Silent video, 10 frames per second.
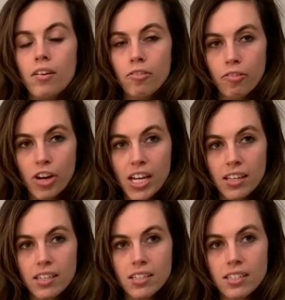
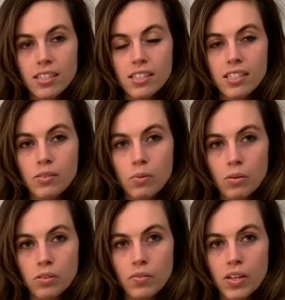Franklin D.
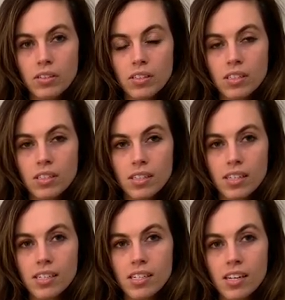Roosevelt
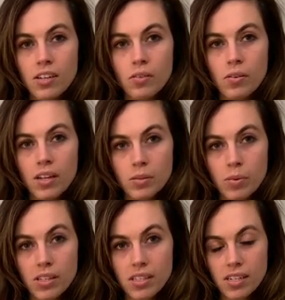continued as
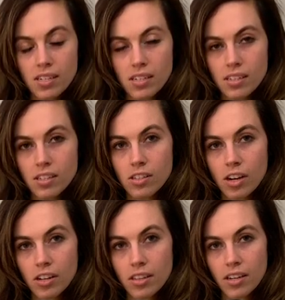president to
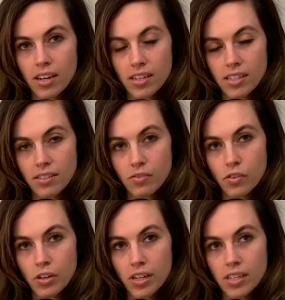start the
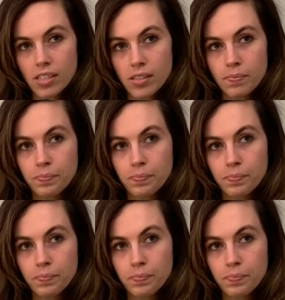1940s.